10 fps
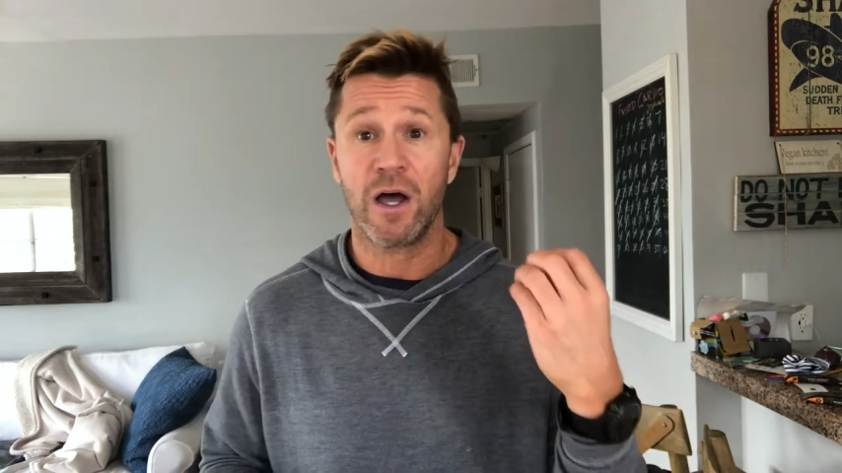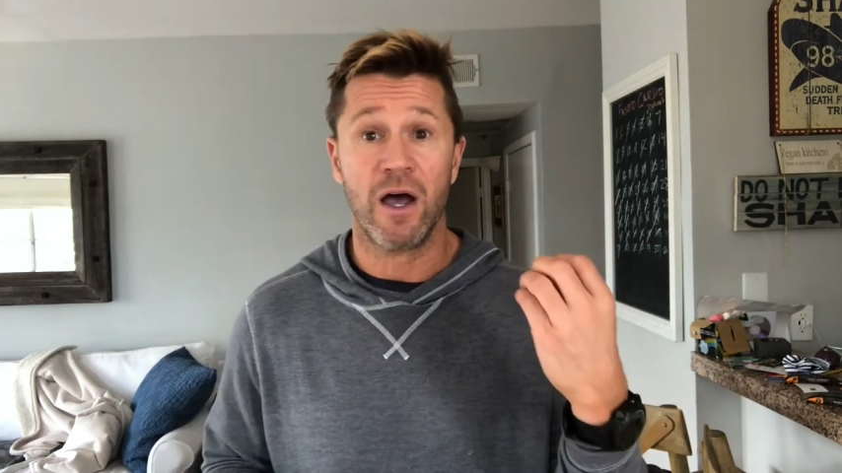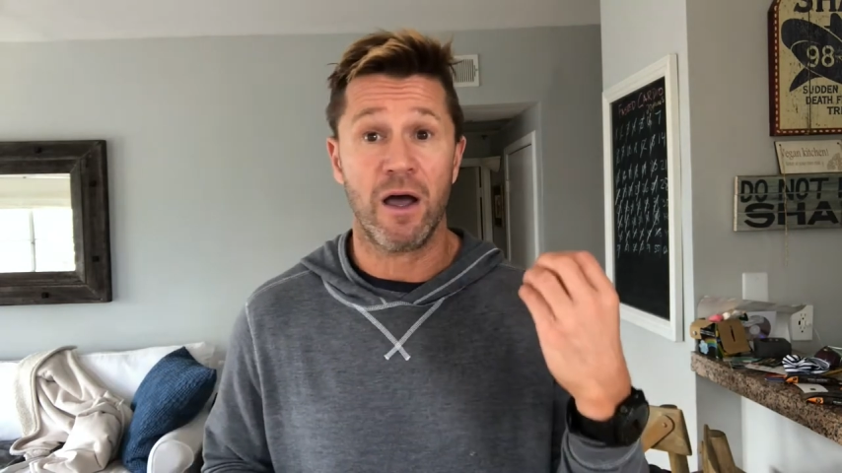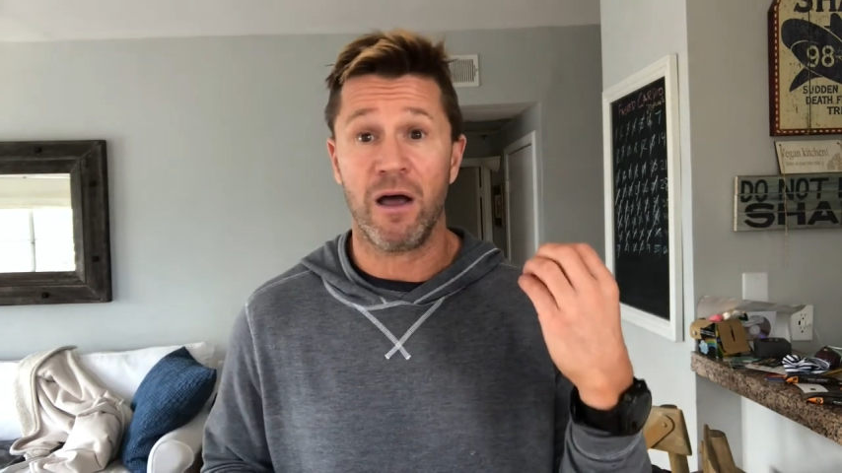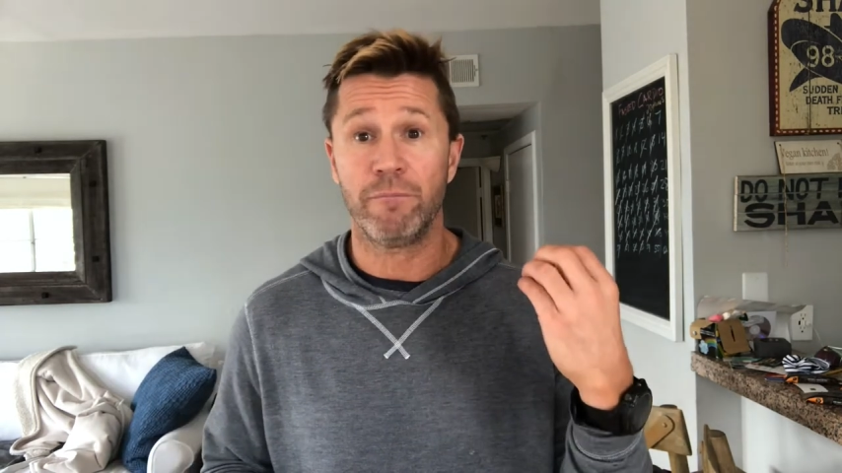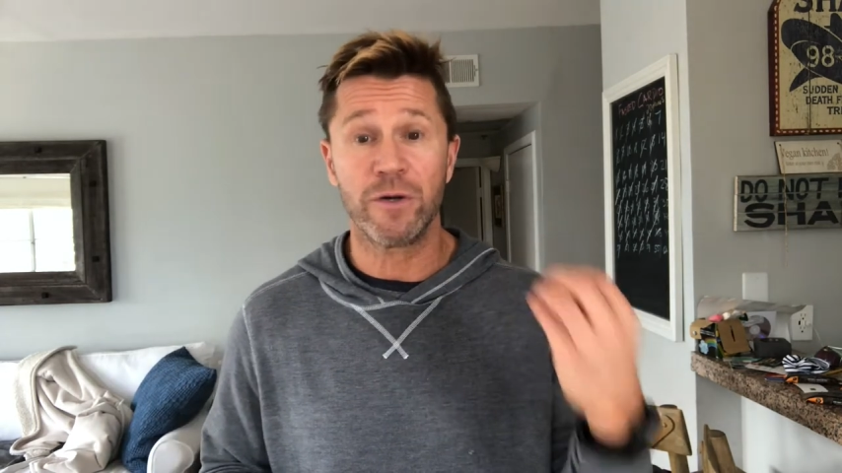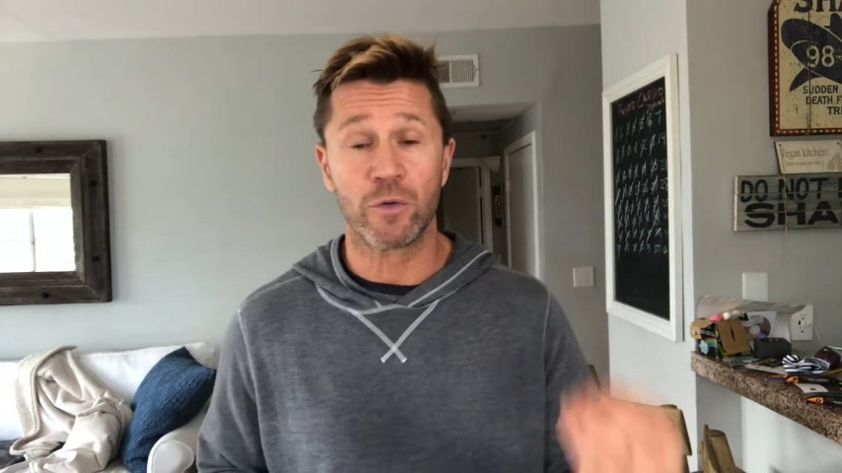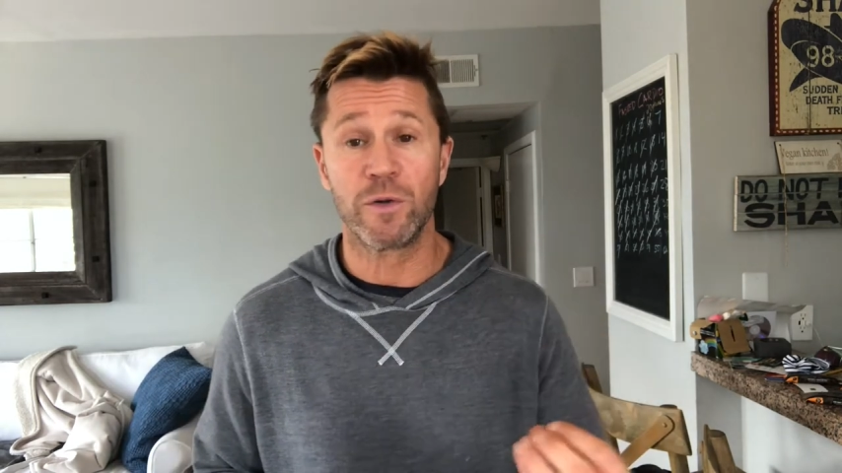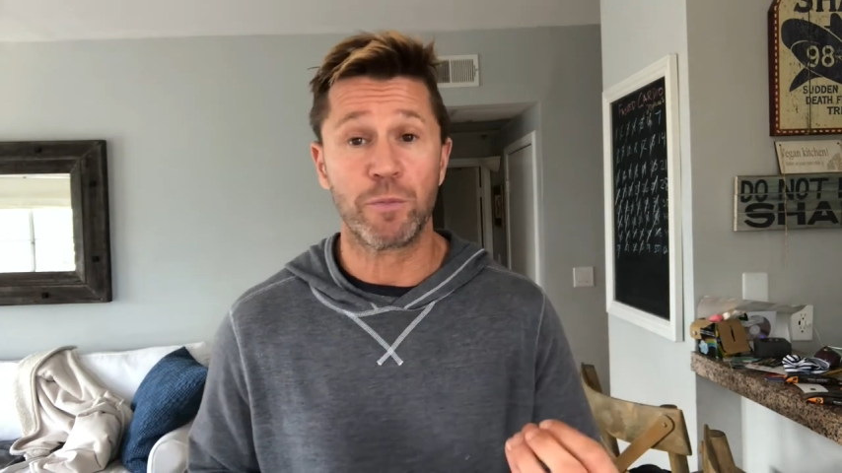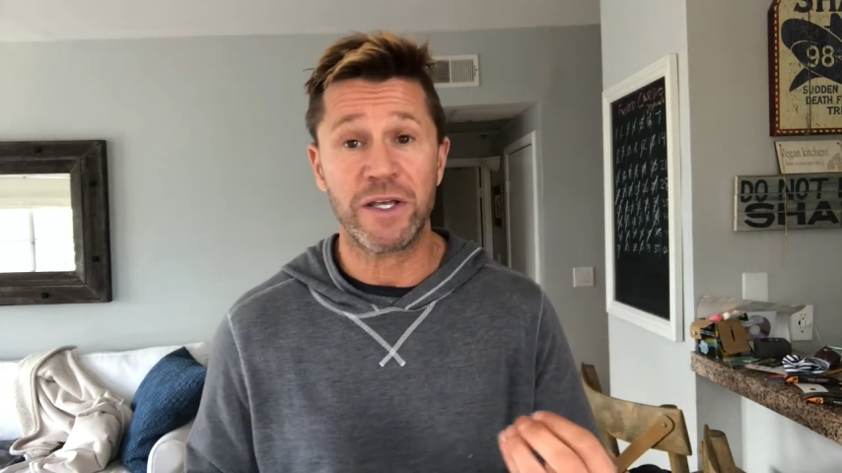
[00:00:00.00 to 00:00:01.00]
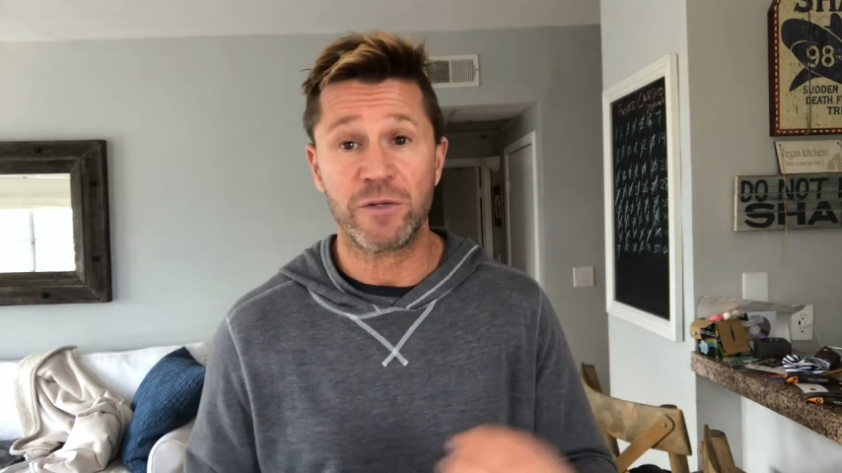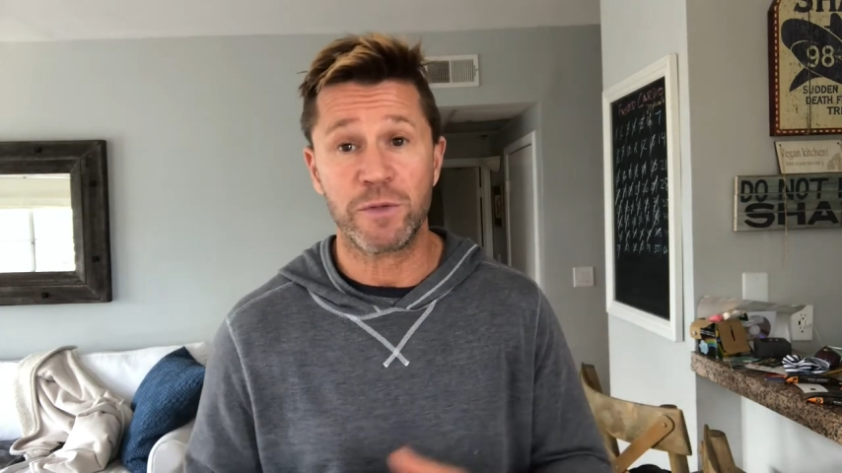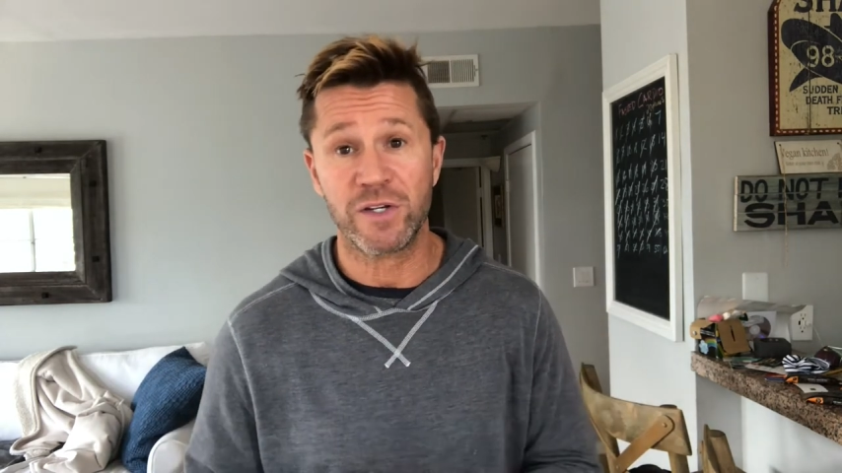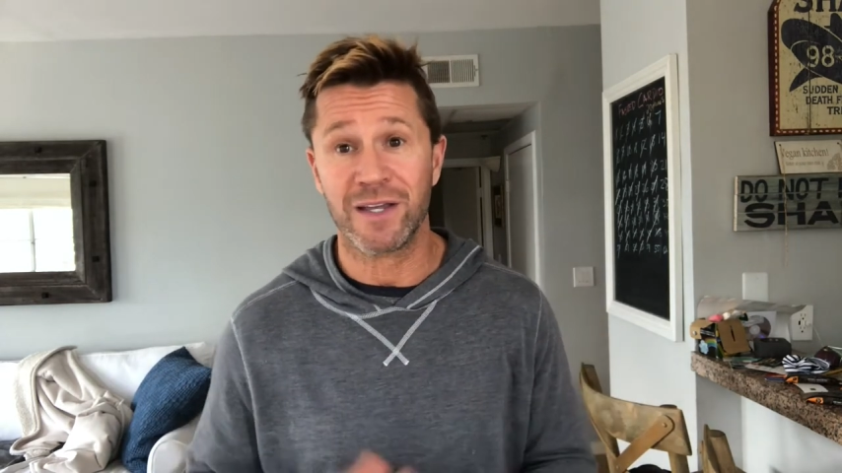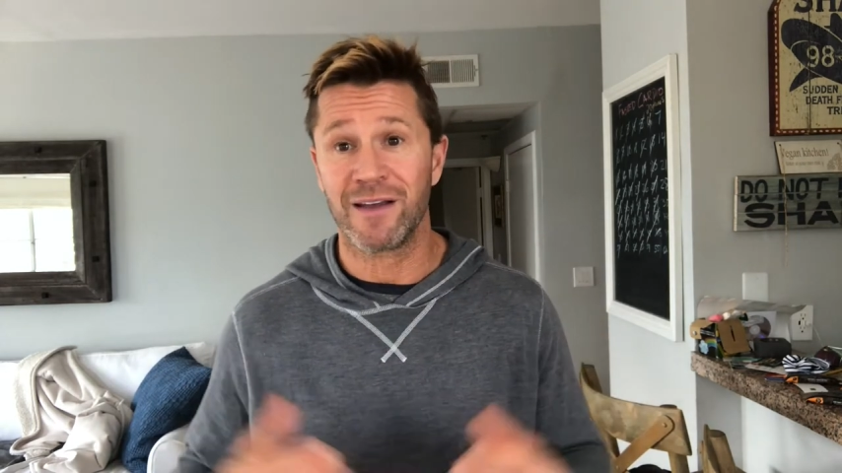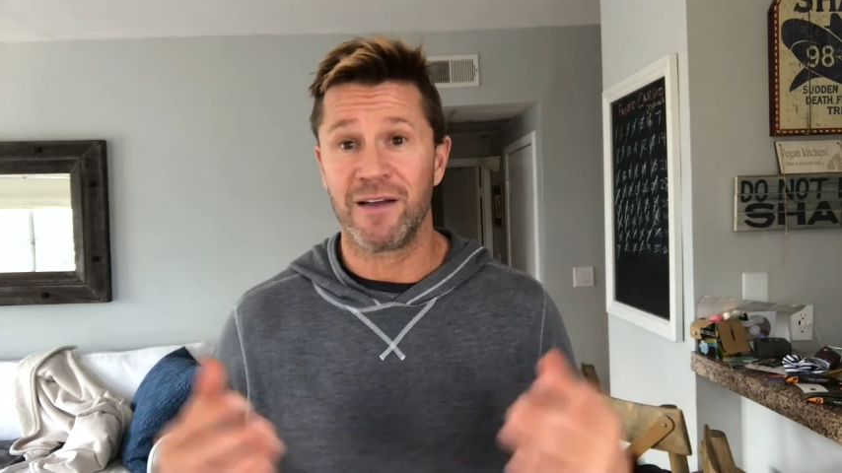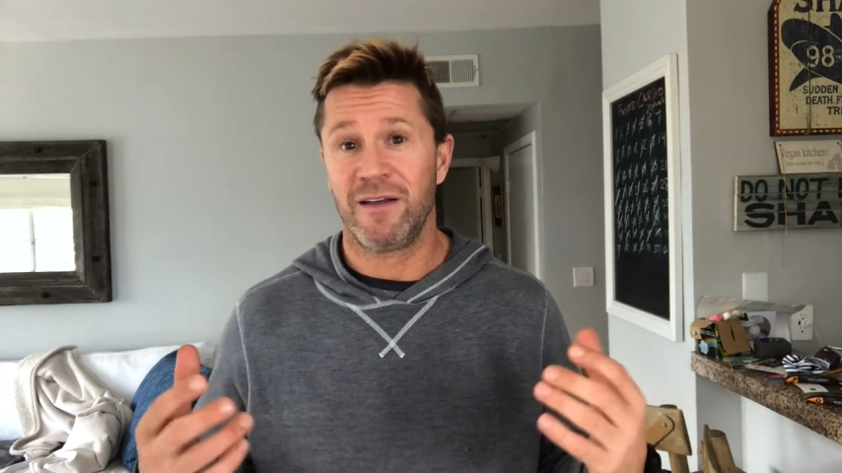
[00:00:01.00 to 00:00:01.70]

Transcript: uh, a meal replacement shake.